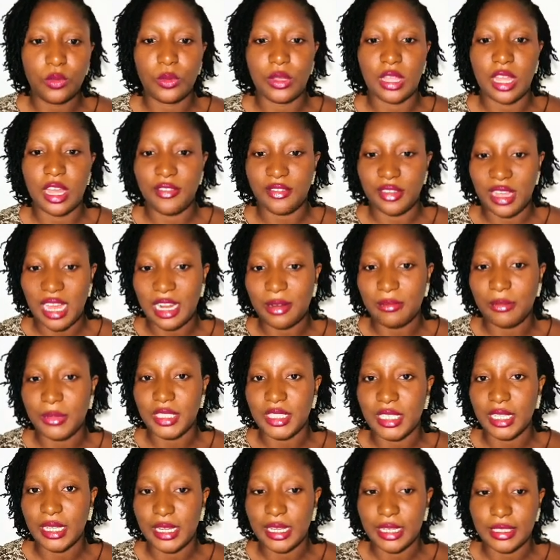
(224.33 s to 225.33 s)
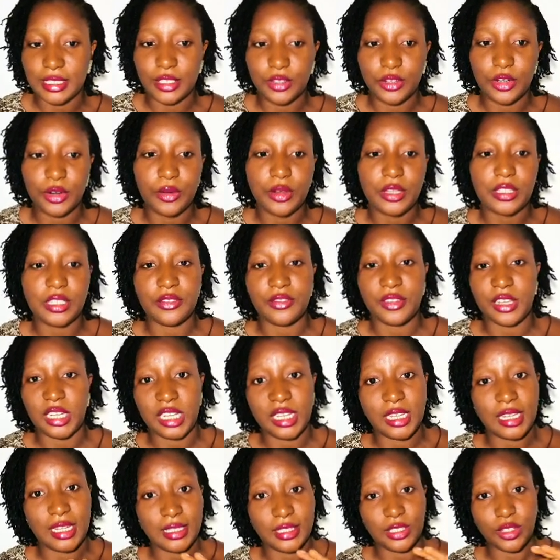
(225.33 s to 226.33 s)
We have add missing categories. If
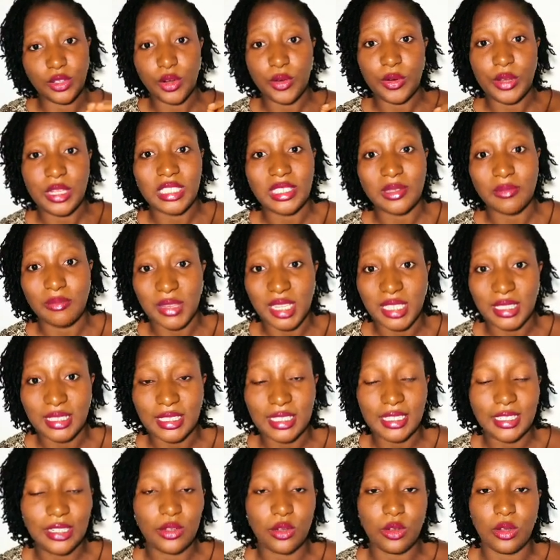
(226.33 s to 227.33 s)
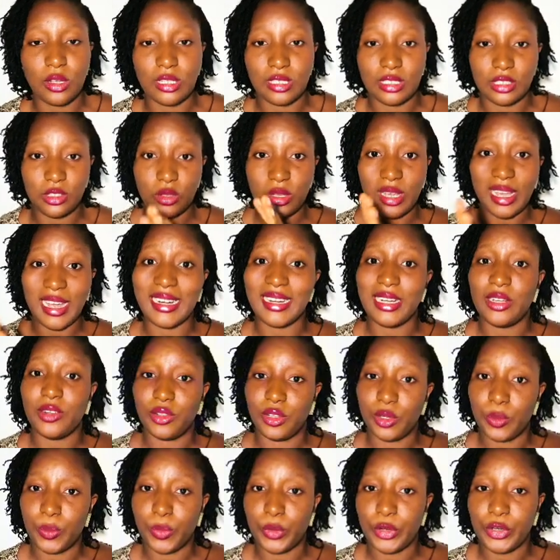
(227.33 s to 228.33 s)
any category is missing or it's not added
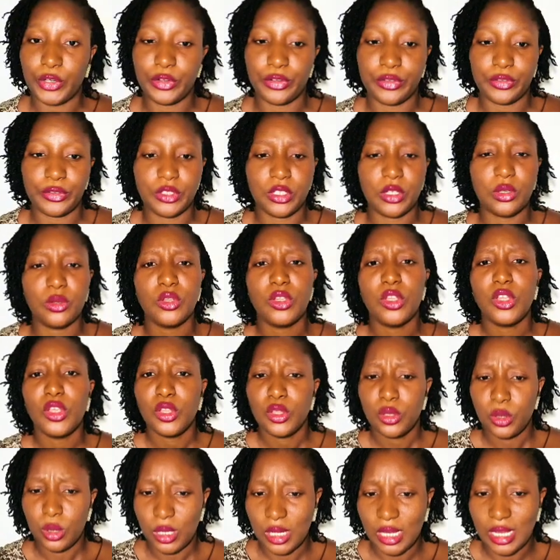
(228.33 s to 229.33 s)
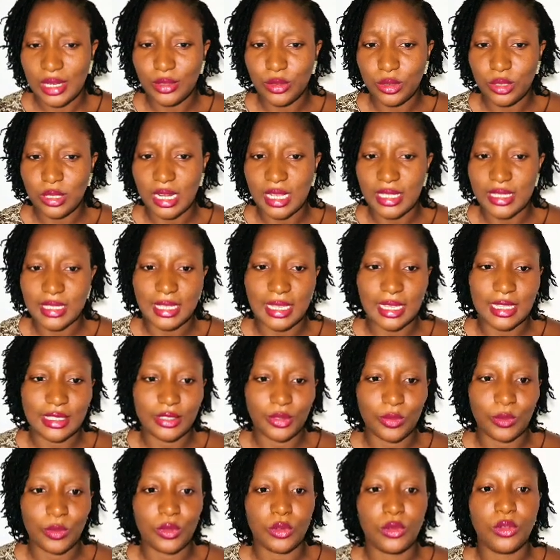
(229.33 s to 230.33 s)
on the point of sale, you can do that here
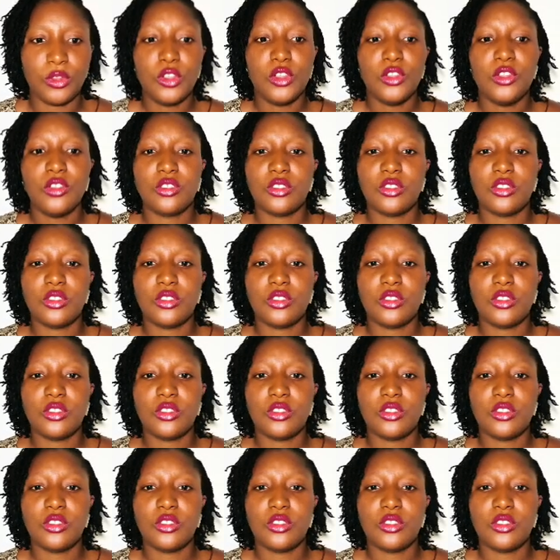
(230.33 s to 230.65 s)
as well.